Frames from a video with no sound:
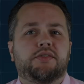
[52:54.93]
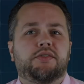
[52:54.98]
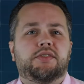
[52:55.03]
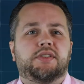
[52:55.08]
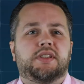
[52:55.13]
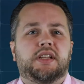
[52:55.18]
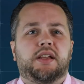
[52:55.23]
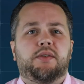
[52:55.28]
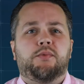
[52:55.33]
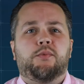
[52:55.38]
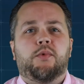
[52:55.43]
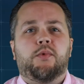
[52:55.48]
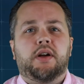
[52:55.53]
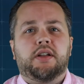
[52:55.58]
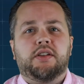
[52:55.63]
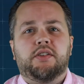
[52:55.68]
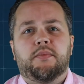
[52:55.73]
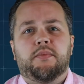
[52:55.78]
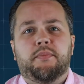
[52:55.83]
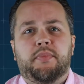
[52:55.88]
understand
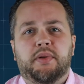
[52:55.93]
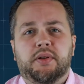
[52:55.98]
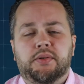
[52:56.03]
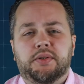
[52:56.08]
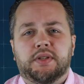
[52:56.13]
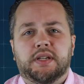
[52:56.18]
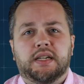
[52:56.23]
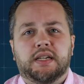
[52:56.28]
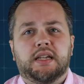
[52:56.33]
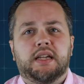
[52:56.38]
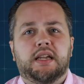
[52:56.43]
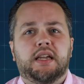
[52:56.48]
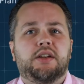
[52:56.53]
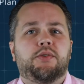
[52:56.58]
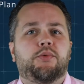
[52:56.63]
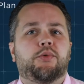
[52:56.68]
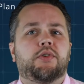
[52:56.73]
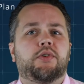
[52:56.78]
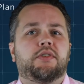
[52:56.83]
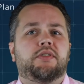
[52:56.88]
what you're building in
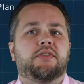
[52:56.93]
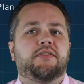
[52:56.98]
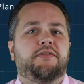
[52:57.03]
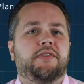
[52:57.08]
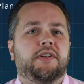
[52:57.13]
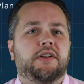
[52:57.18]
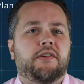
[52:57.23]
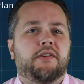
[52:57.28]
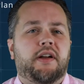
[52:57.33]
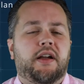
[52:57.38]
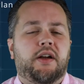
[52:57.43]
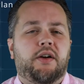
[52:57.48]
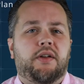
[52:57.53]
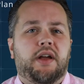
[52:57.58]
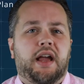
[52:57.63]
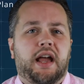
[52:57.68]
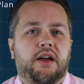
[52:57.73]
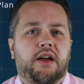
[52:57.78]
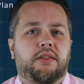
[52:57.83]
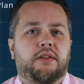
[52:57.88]
order to figure out
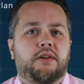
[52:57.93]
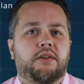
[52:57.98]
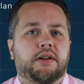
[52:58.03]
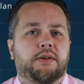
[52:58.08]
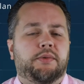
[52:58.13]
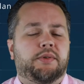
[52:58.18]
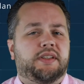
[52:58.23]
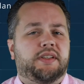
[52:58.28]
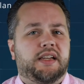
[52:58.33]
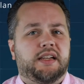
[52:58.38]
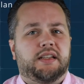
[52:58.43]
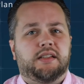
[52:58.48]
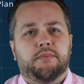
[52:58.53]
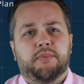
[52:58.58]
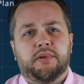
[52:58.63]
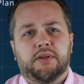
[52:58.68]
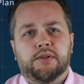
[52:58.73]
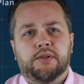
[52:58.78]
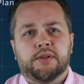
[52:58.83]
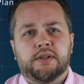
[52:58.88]
how long it will take to
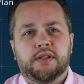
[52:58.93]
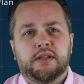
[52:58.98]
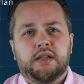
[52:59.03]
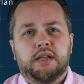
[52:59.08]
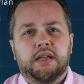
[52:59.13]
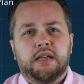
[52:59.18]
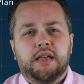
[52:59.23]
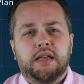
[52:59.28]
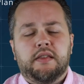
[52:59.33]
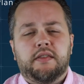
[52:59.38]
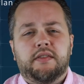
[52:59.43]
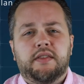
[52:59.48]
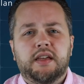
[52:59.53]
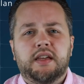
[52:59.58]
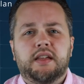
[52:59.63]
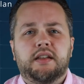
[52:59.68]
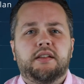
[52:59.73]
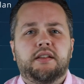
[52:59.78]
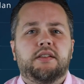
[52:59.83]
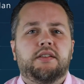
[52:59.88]
build.
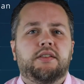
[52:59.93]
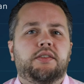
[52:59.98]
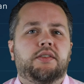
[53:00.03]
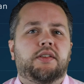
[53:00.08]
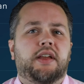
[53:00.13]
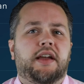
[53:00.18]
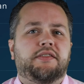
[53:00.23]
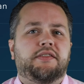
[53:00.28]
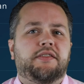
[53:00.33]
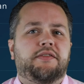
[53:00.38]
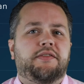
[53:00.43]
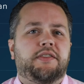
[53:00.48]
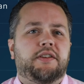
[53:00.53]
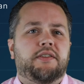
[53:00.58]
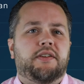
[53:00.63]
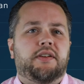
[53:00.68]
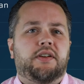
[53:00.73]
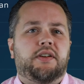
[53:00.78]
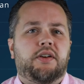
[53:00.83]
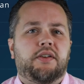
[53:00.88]
Then you'll have to
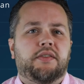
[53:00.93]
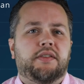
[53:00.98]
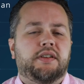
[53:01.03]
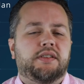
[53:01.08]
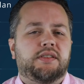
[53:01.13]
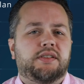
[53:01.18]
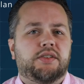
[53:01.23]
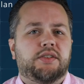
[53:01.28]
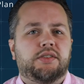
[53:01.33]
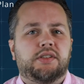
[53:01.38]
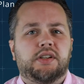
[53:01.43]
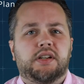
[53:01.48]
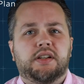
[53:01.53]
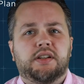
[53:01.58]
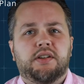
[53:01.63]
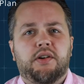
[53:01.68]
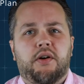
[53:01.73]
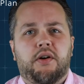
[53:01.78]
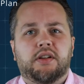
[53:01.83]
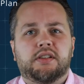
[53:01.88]
figure out all the
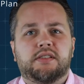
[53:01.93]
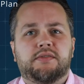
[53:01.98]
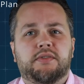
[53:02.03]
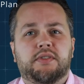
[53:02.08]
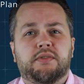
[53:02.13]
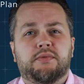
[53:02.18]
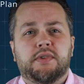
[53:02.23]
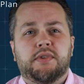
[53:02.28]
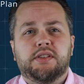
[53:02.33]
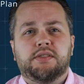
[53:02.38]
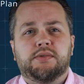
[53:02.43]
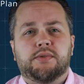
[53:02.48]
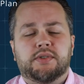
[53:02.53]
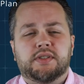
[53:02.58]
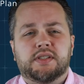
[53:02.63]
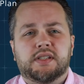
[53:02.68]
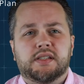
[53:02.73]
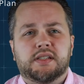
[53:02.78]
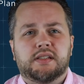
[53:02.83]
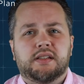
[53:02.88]
associated costs for the
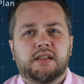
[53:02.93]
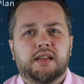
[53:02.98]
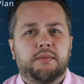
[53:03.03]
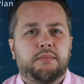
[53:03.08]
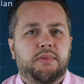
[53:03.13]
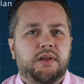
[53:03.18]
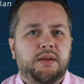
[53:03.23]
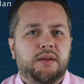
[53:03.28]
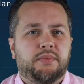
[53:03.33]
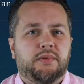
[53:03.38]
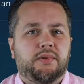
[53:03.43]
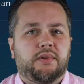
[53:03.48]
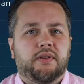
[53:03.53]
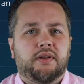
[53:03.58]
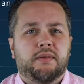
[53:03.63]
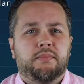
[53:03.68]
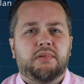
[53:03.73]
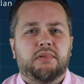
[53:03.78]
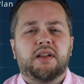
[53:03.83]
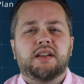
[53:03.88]
resources and people,
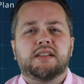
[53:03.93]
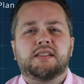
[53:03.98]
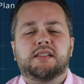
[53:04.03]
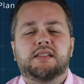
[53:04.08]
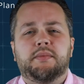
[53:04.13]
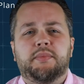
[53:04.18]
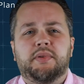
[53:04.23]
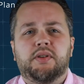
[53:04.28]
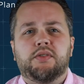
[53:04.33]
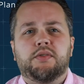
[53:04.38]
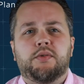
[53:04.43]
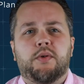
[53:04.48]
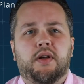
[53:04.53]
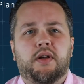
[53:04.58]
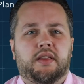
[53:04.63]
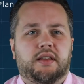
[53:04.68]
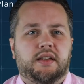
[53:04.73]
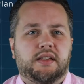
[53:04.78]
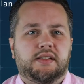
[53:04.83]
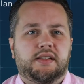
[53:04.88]
plus the build
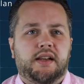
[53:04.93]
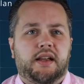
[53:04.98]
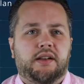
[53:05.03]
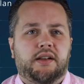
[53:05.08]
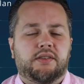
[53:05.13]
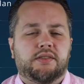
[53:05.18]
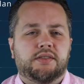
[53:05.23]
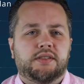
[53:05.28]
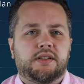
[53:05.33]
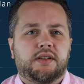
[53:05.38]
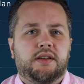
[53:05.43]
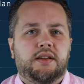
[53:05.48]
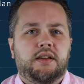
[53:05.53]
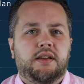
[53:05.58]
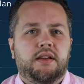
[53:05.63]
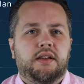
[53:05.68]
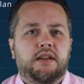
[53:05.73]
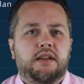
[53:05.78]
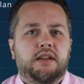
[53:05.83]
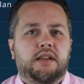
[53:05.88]
quality standards.
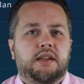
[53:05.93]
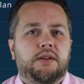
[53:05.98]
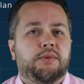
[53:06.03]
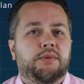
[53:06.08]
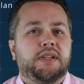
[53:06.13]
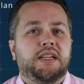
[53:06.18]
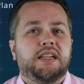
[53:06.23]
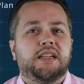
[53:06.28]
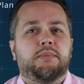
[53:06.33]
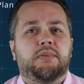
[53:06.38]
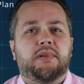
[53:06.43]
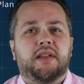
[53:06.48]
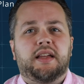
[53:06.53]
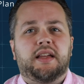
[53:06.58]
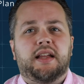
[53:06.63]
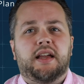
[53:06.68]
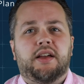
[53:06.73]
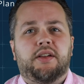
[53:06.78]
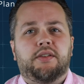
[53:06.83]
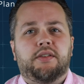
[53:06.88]
You will need to
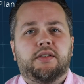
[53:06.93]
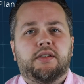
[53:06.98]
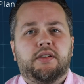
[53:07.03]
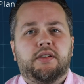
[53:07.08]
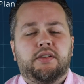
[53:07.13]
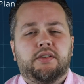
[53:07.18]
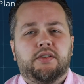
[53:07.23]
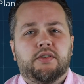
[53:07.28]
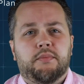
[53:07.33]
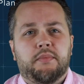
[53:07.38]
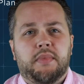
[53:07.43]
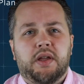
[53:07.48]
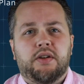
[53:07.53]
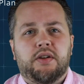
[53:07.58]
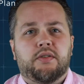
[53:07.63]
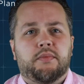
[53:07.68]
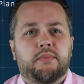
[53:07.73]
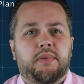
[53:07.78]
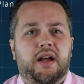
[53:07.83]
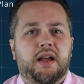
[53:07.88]
plan out your
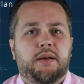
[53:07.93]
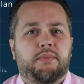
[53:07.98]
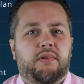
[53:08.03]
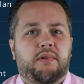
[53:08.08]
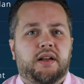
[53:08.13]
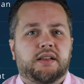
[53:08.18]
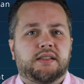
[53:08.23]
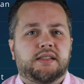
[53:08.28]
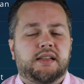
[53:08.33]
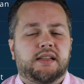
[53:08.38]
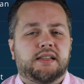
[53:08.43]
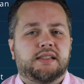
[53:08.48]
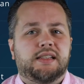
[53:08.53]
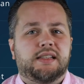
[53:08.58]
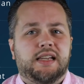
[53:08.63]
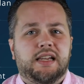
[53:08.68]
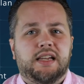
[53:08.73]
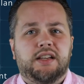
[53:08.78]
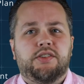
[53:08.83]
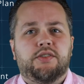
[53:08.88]
make or buy
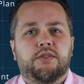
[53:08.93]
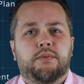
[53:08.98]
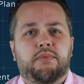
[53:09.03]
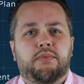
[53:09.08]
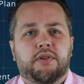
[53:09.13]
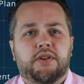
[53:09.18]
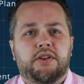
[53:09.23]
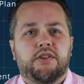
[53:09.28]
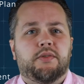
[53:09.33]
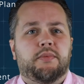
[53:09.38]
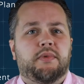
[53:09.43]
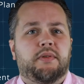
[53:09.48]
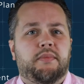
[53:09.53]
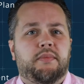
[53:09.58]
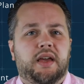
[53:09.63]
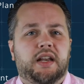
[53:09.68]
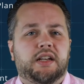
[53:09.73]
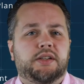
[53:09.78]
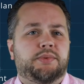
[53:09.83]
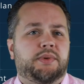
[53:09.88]
process in your procurement
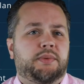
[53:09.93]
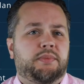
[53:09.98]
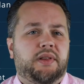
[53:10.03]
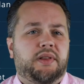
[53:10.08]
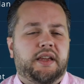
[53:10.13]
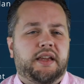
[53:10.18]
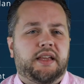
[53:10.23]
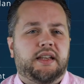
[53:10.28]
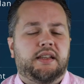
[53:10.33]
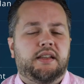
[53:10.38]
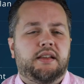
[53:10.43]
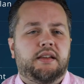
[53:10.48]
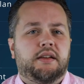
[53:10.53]
management plan.